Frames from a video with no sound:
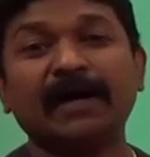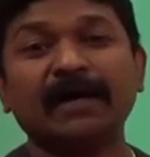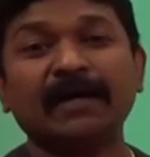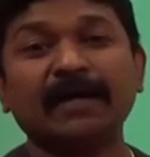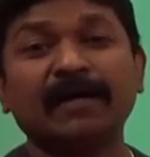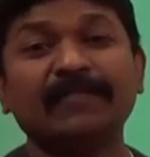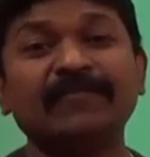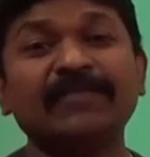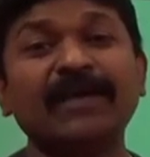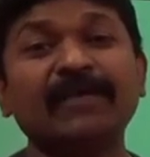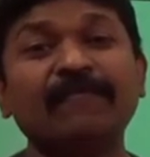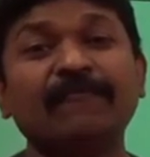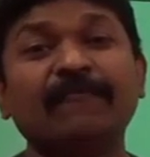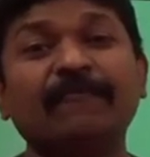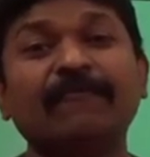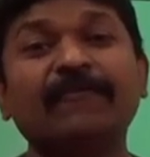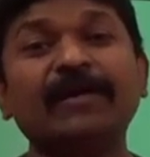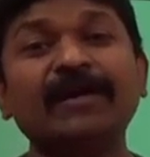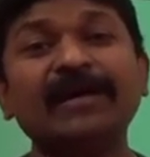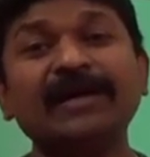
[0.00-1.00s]
of the
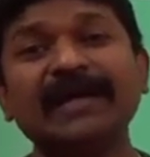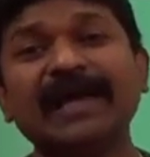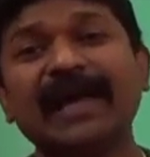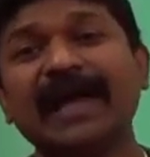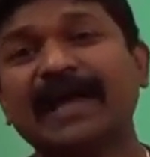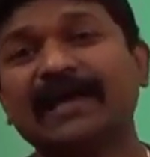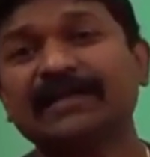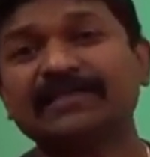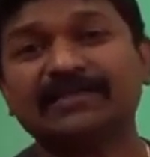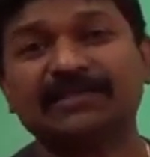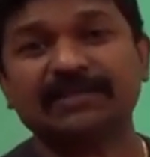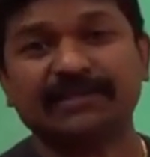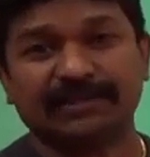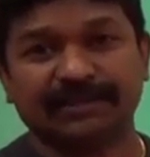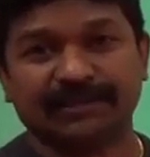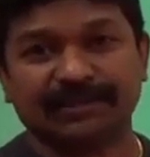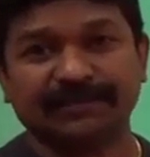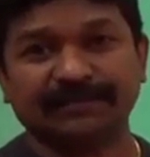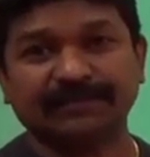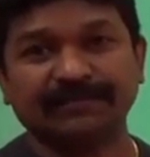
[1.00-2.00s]
world as
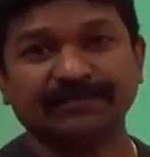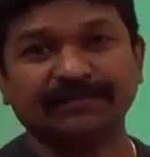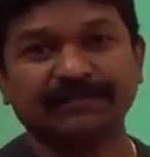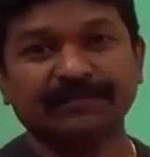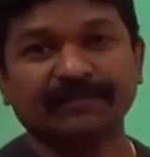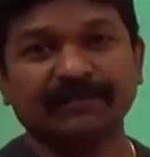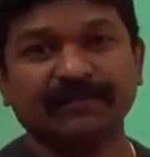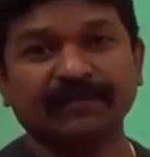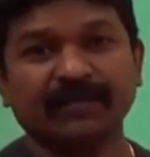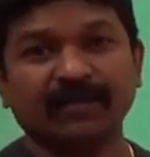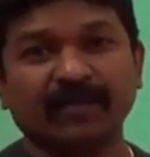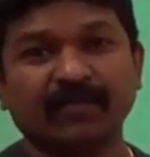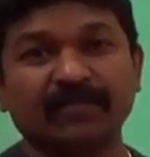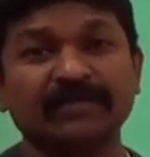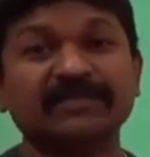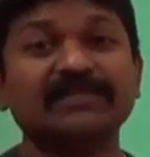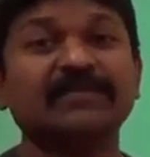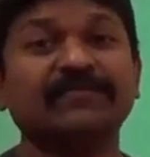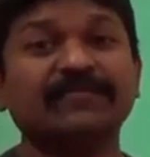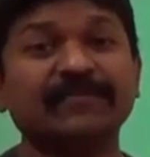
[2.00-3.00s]
such? Which is
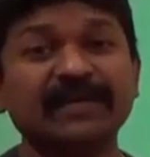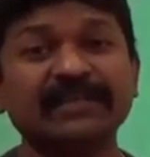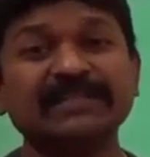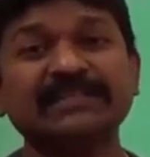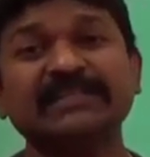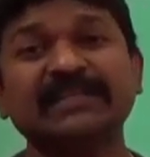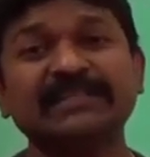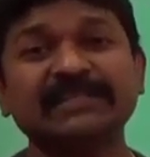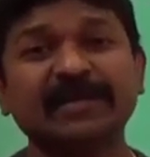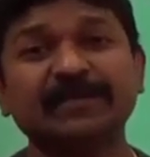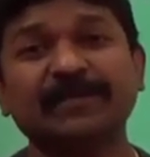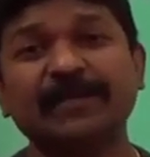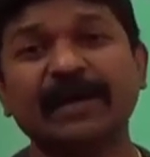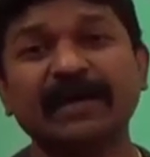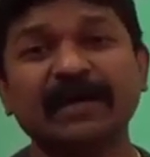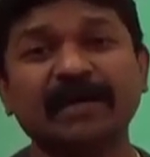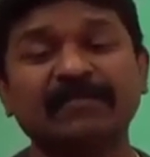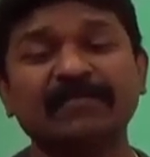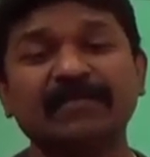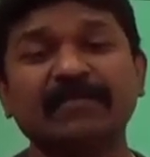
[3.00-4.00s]
the first national
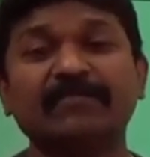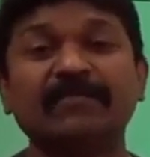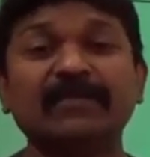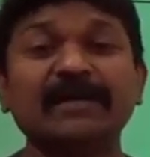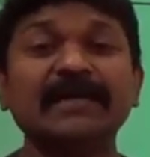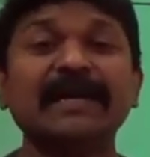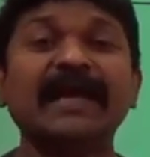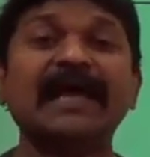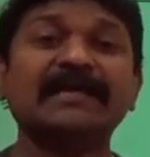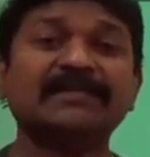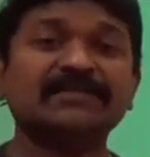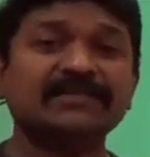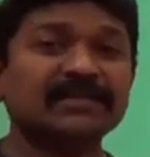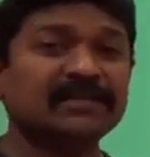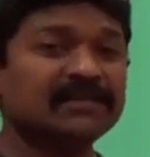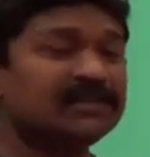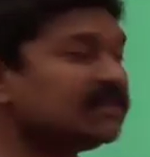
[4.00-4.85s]
park of the world as such?